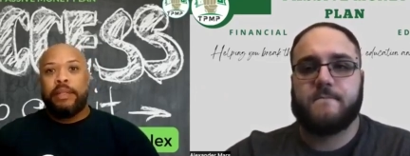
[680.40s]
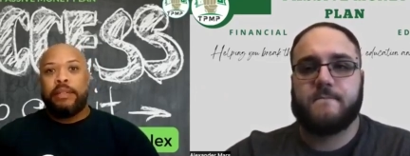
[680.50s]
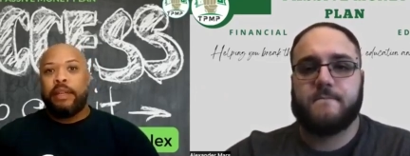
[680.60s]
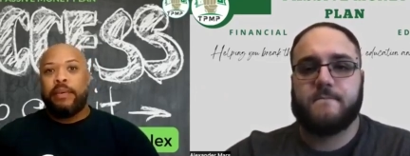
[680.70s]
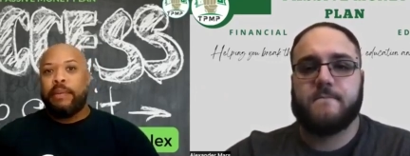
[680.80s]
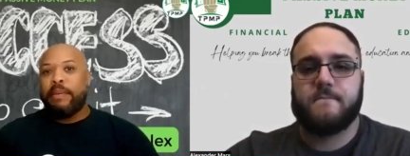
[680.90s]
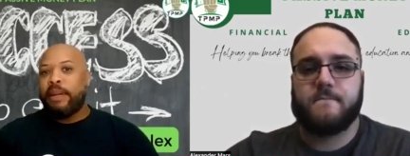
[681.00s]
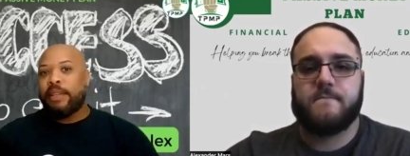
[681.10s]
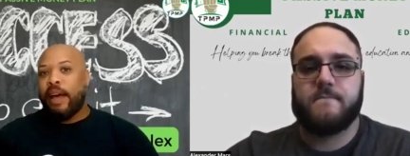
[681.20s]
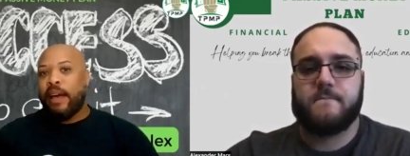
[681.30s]
Speaker 1: It still wouldn't have
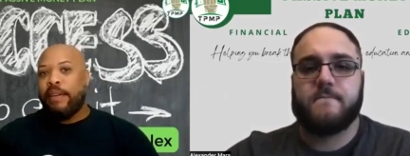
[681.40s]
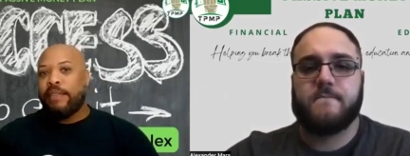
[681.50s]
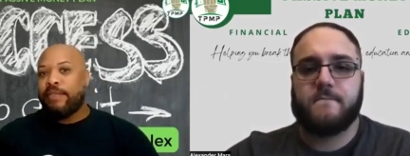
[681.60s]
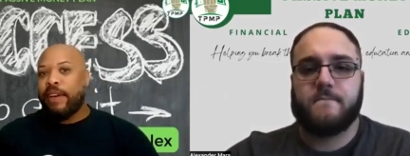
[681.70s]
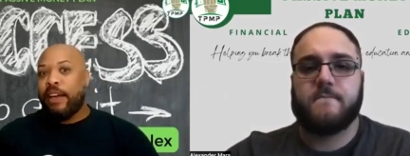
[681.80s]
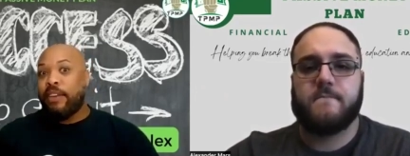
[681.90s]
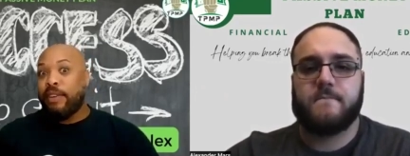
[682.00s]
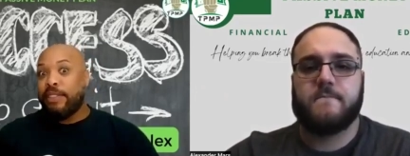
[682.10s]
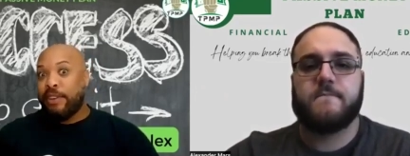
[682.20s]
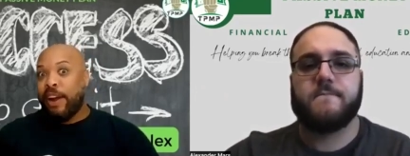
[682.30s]
been as high as value
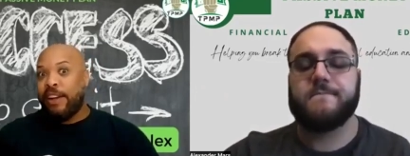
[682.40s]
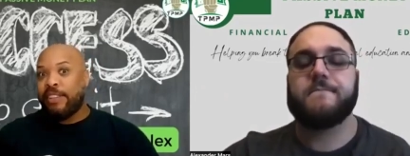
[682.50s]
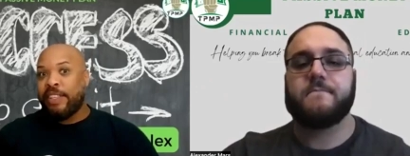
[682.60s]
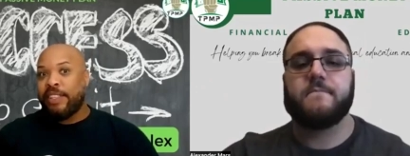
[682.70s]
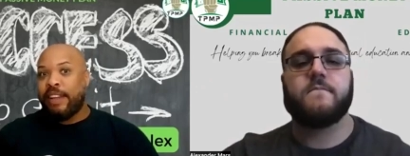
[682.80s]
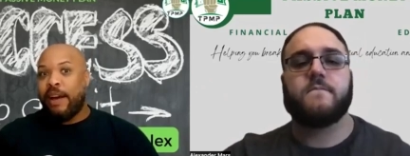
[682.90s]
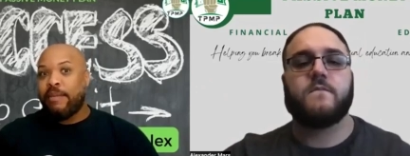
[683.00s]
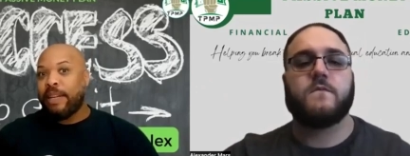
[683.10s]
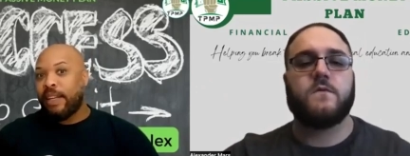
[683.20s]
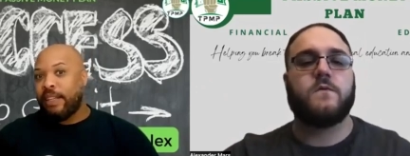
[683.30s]
as your house is
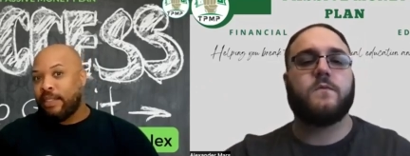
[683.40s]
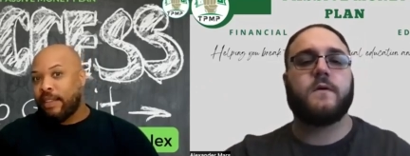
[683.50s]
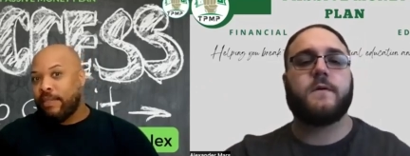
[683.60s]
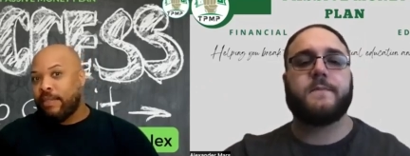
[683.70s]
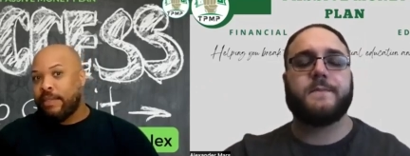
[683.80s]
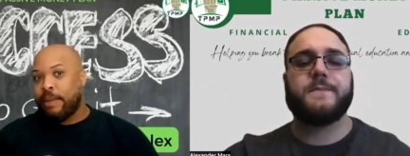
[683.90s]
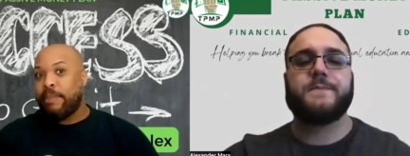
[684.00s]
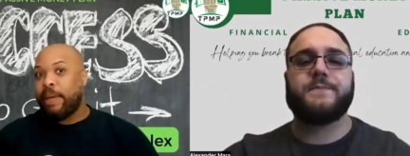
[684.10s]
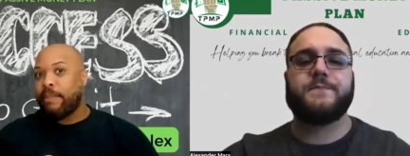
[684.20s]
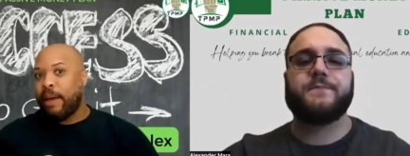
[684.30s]
now because right. of the
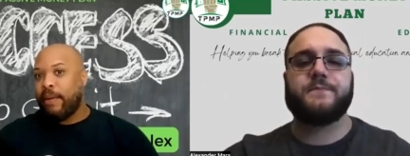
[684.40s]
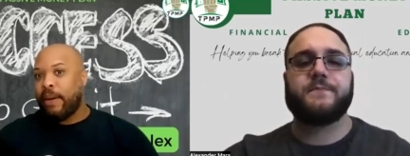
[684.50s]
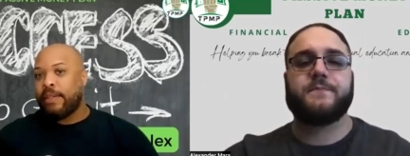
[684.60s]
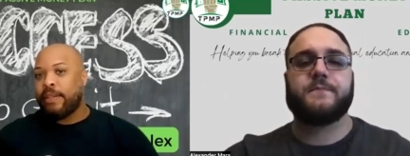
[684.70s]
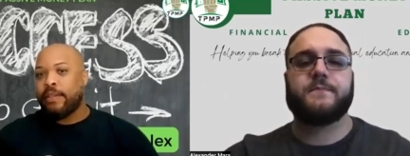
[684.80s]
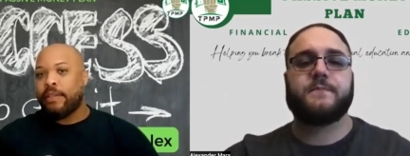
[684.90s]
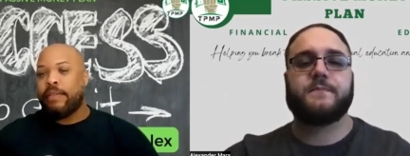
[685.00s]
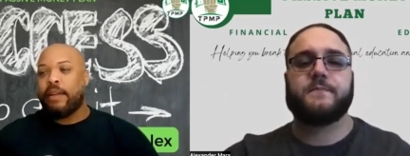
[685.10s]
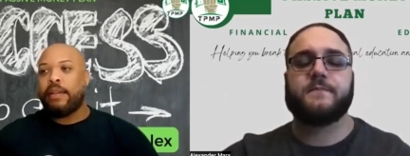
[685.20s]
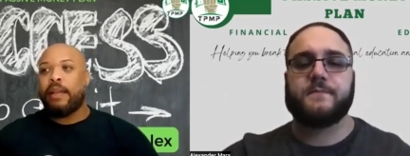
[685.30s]
big migration and
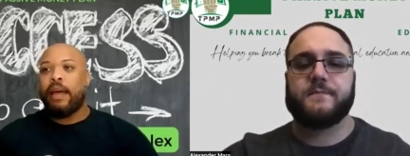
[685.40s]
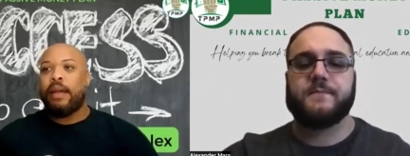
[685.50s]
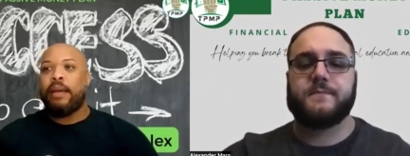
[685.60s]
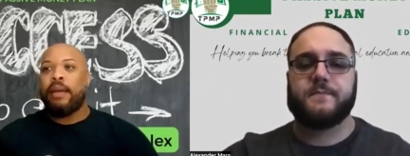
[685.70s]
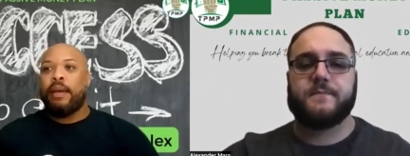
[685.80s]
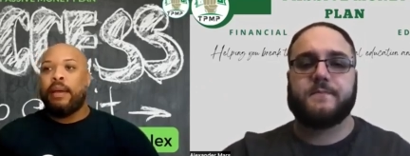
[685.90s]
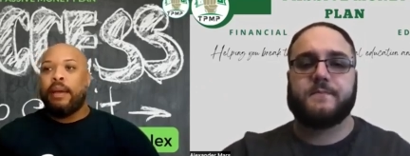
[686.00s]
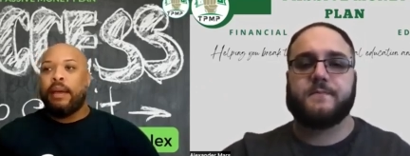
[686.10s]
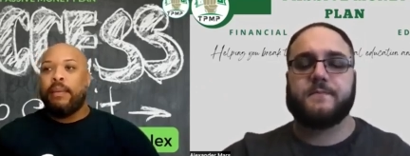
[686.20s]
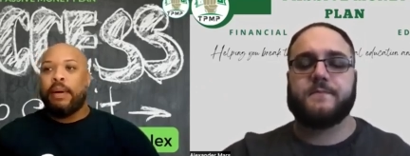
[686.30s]
stuff like that.
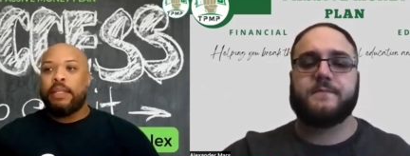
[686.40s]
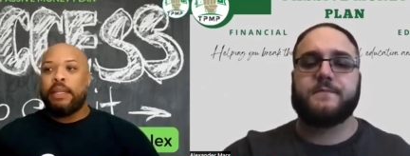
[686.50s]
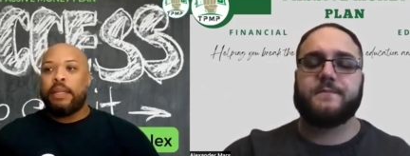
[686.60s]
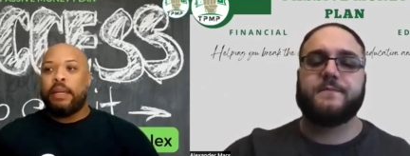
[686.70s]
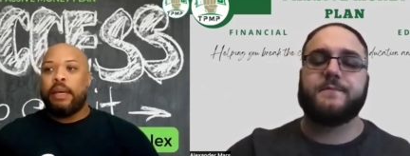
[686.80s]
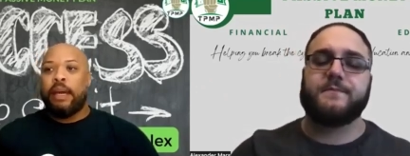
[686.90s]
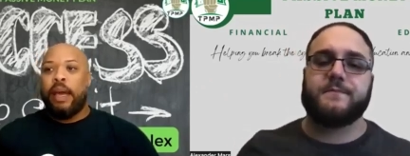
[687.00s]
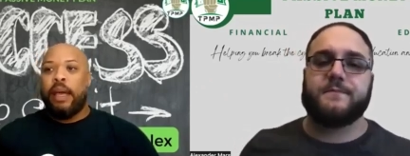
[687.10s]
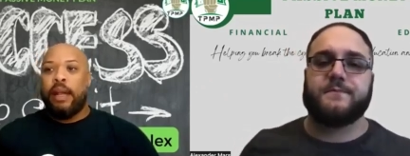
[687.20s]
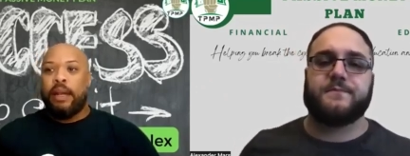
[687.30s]
It wasn't
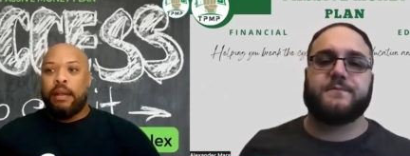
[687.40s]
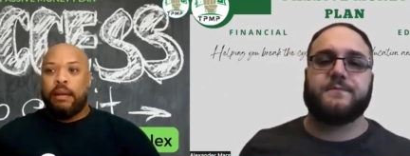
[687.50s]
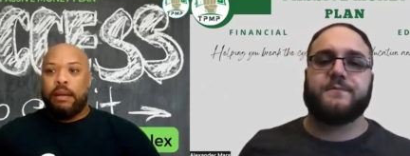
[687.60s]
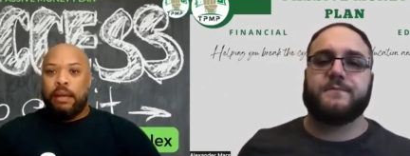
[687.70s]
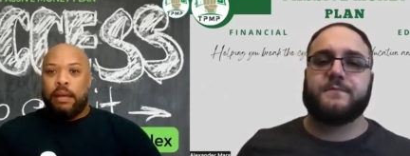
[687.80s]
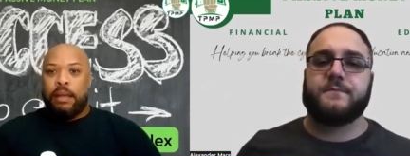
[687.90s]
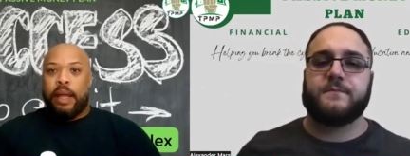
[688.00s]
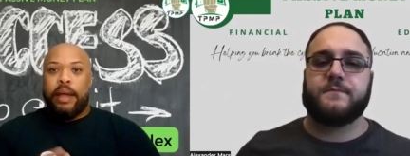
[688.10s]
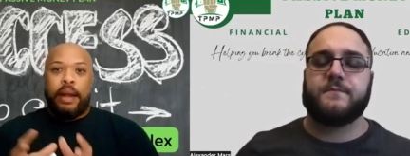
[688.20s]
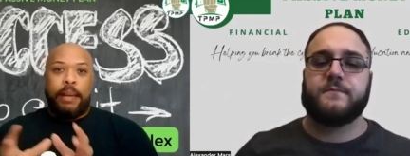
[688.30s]
and
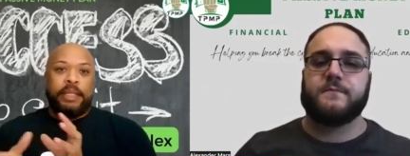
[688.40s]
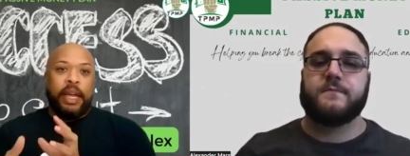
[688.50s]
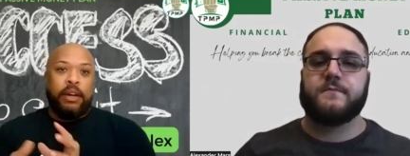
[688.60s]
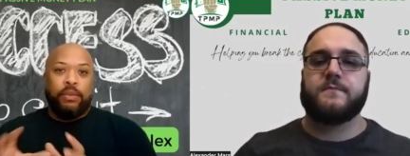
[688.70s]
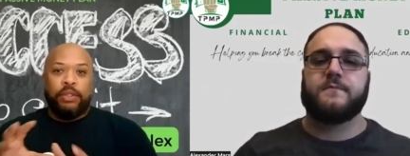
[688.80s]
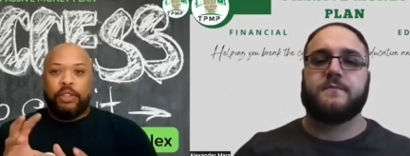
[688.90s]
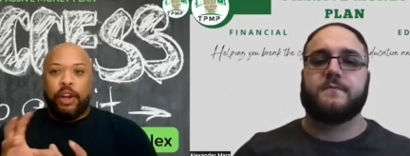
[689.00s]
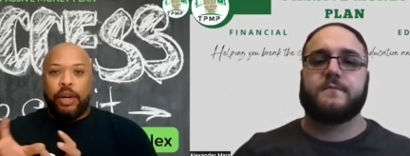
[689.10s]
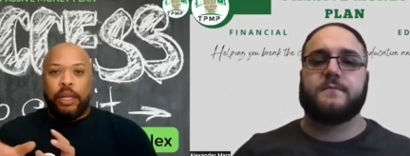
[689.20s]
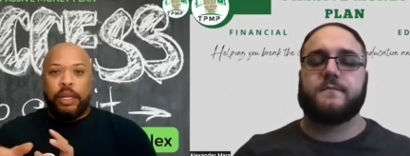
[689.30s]
the economic cycle was
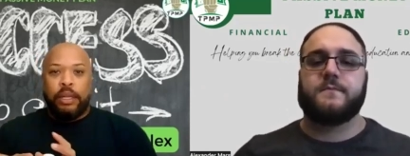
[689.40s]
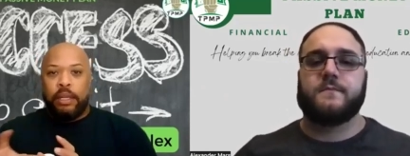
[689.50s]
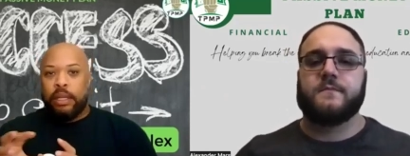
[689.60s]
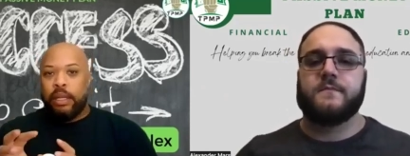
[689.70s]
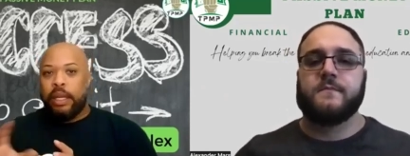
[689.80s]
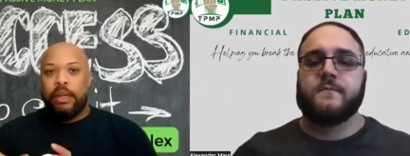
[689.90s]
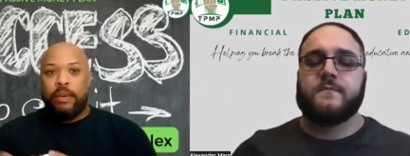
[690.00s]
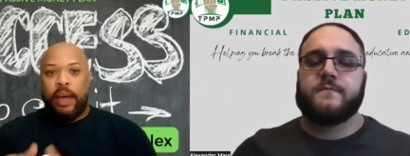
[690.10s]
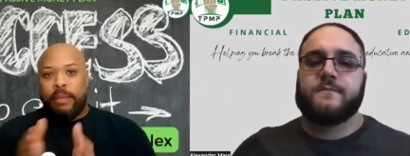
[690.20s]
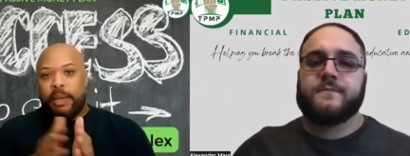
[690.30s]
turning
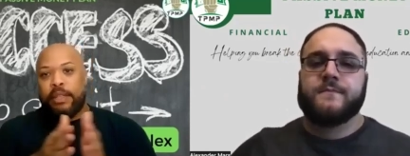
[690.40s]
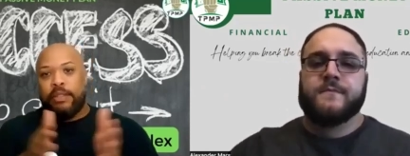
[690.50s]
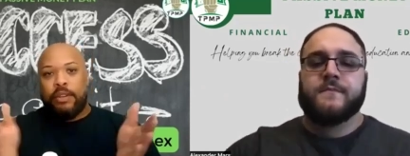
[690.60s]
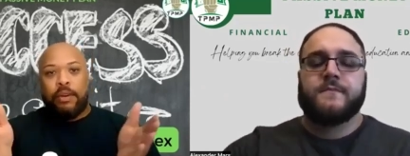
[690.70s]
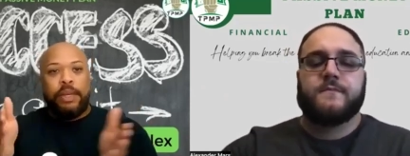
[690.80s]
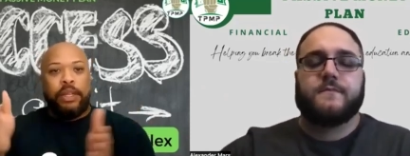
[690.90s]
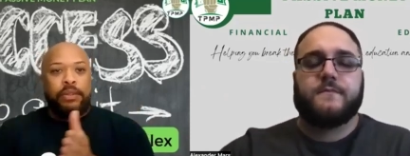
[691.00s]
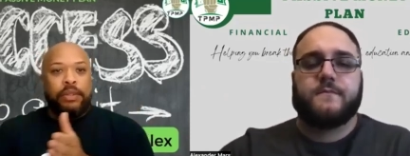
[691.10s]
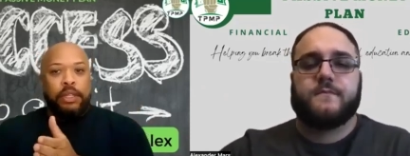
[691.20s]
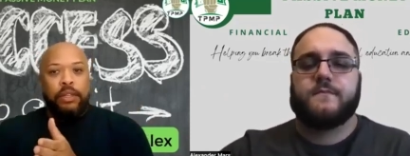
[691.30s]
anyway, because you know, we
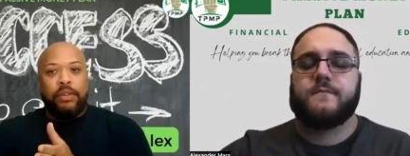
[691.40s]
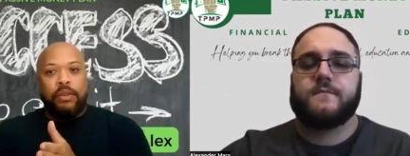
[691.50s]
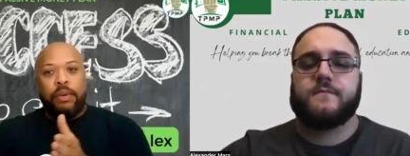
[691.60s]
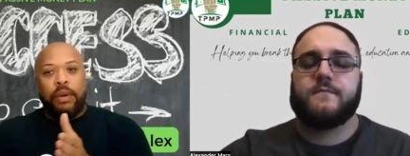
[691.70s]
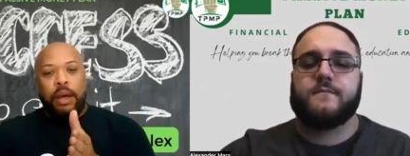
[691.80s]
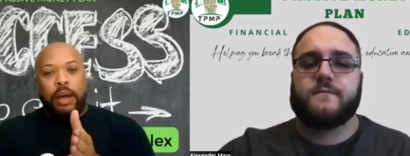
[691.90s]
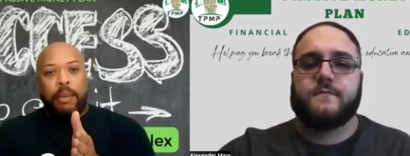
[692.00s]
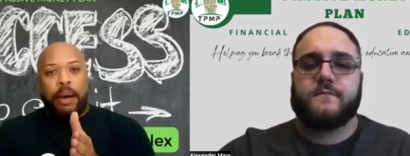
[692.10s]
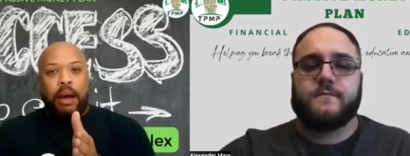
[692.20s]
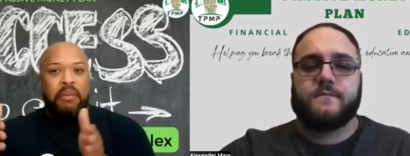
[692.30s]
usually do
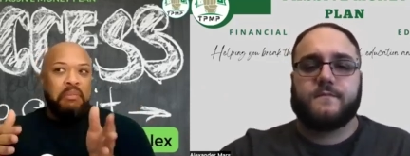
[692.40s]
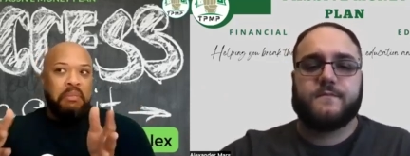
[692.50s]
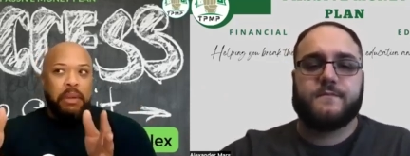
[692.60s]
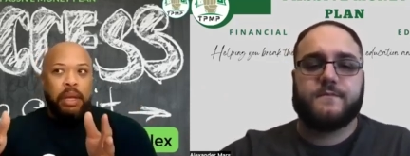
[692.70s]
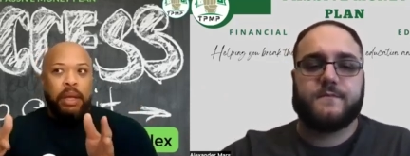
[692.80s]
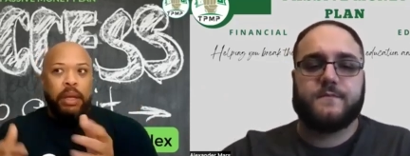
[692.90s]
about